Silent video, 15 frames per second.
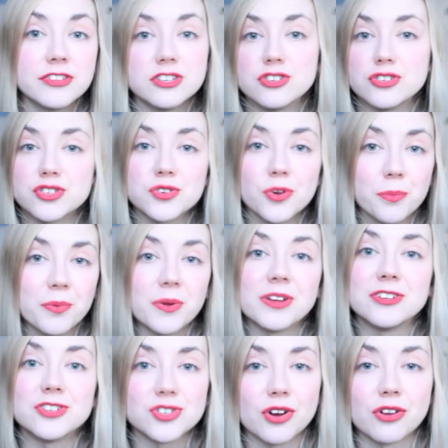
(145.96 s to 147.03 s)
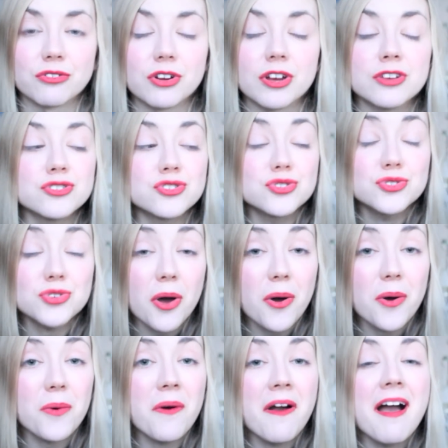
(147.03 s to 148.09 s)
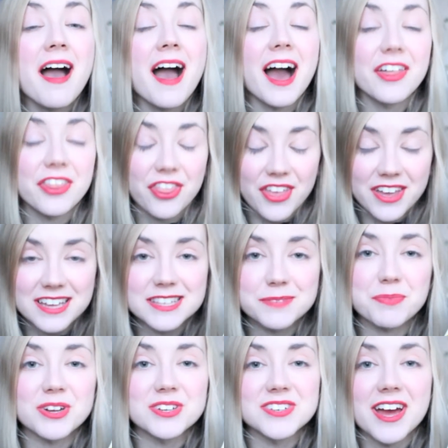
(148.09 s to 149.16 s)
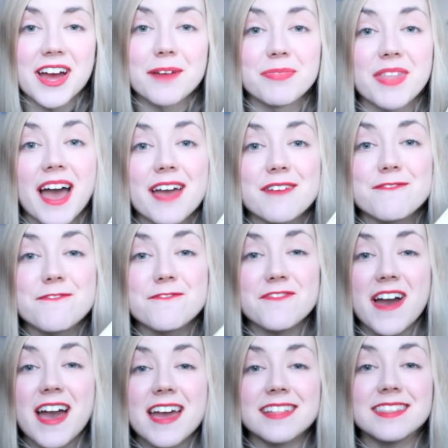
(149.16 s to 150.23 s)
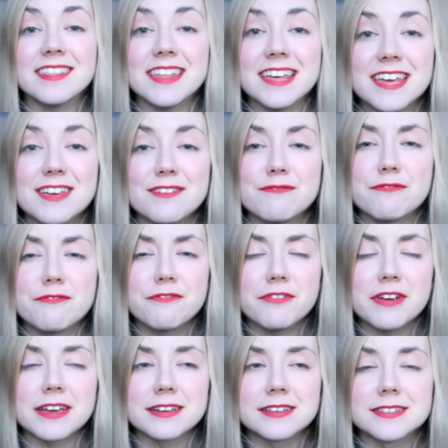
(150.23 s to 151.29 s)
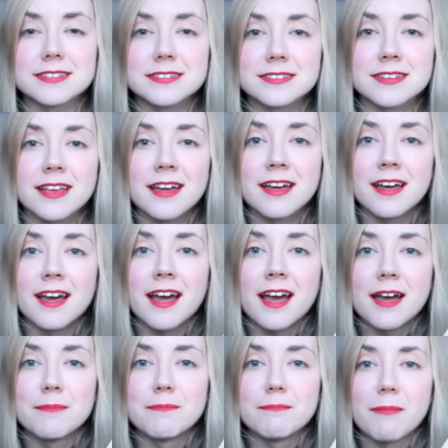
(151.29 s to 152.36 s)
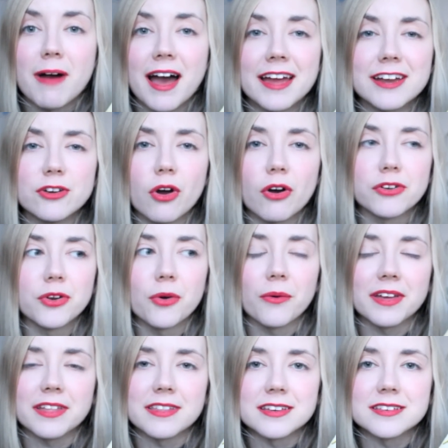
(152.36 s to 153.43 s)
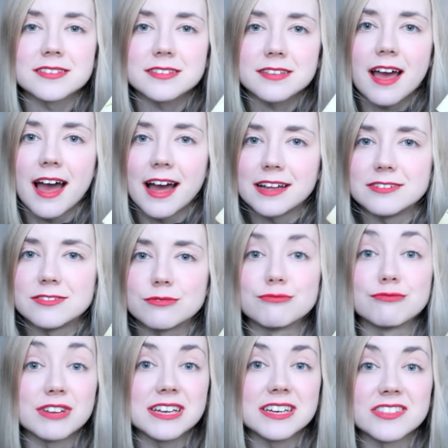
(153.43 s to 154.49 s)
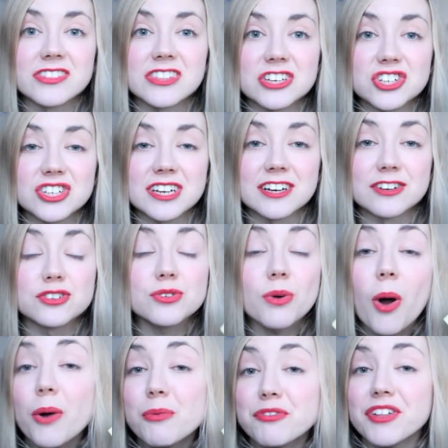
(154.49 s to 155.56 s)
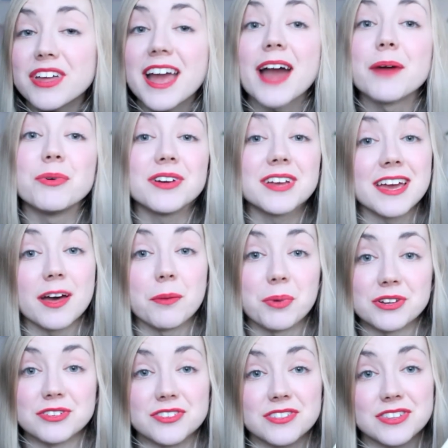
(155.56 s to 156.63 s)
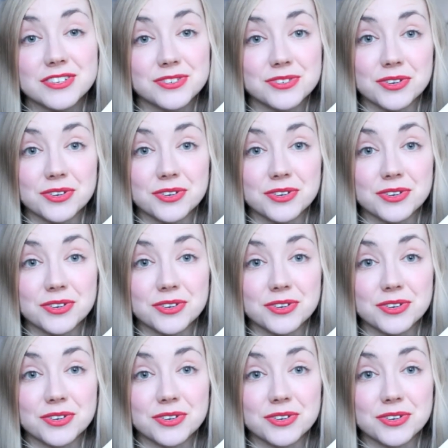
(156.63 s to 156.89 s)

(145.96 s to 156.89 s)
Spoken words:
the dystopian genre. So I think it's about time that I finally fix my not knowing this and read it this year. So hopefully I will get about to this